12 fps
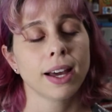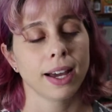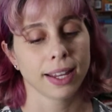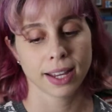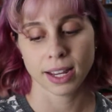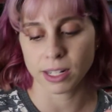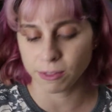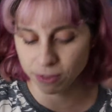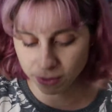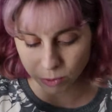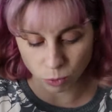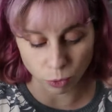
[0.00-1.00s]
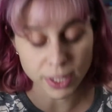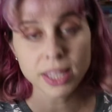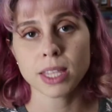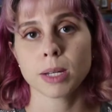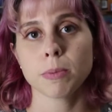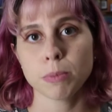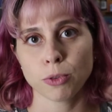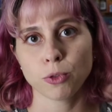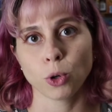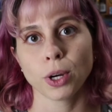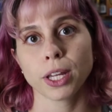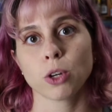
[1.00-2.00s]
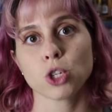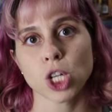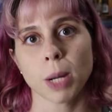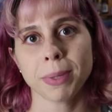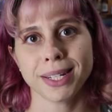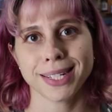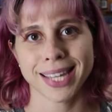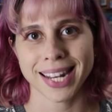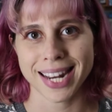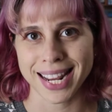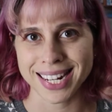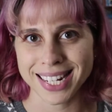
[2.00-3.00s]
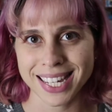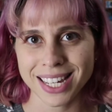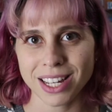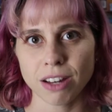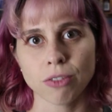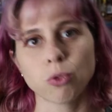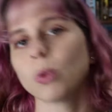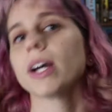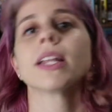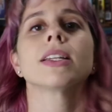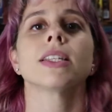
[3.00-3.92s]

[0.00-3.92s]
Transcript: I kind of read them before I go shopping to get an idea of what